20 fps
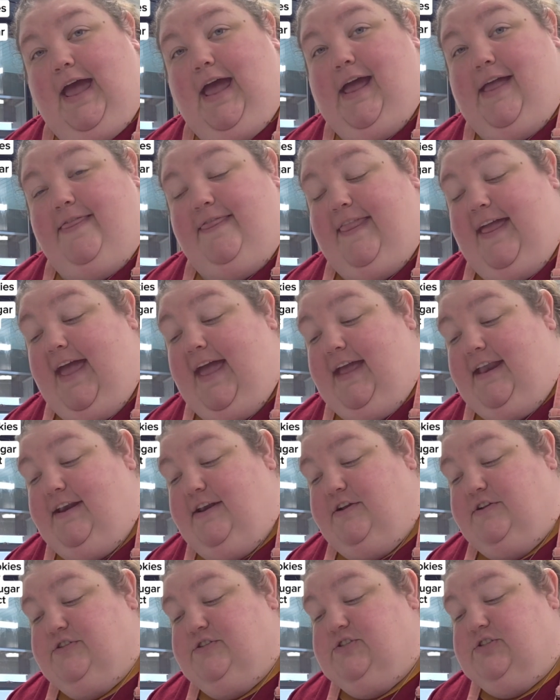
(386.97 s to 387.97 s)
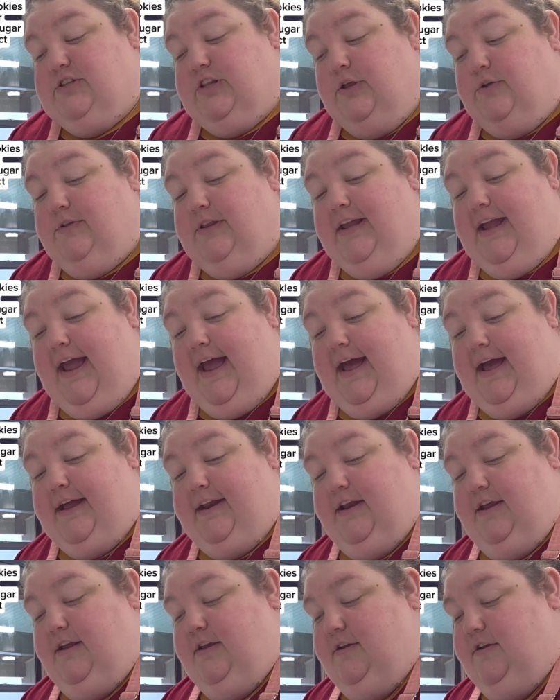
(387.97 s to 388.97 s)
and then slowly
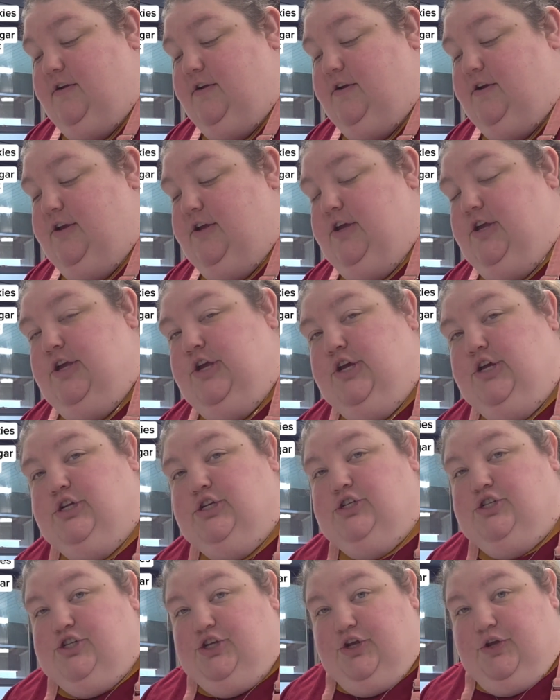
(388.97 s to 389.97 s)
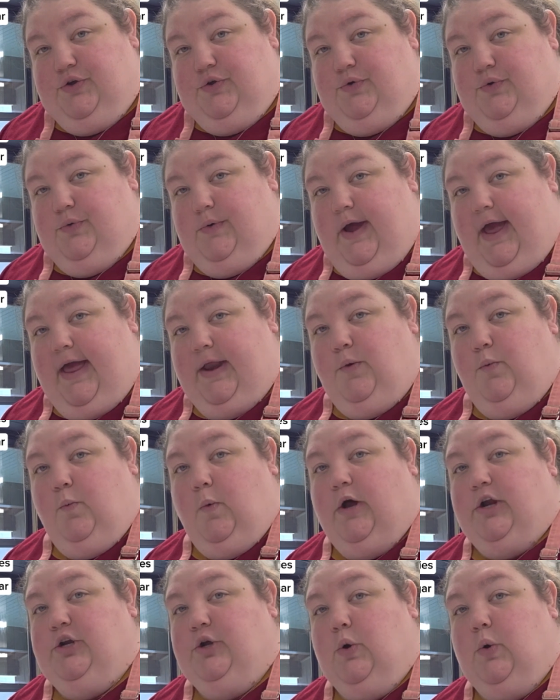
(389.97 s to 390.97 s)
add 2
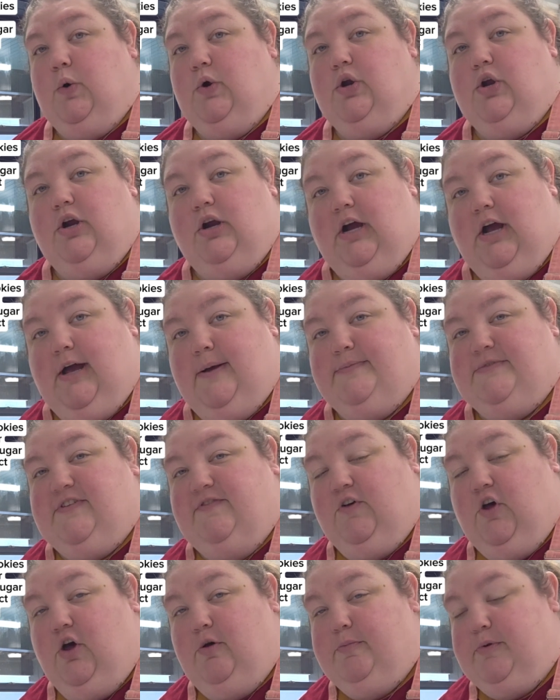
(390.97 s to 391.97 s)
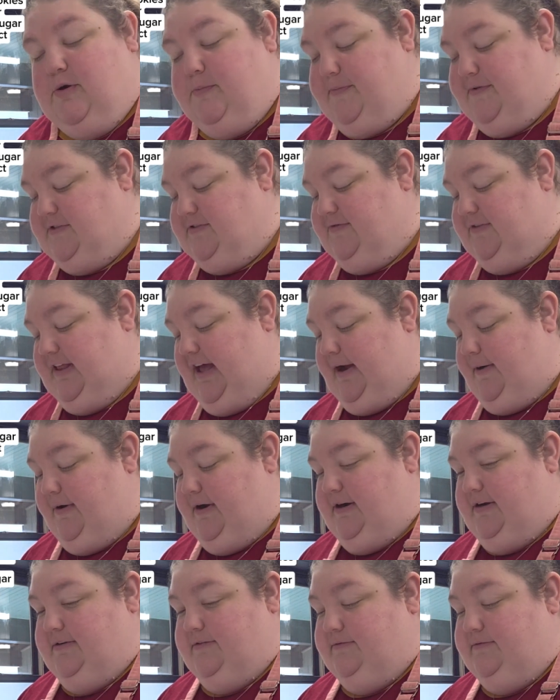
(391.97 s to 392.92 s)
1/4 cups of all-purpose flour.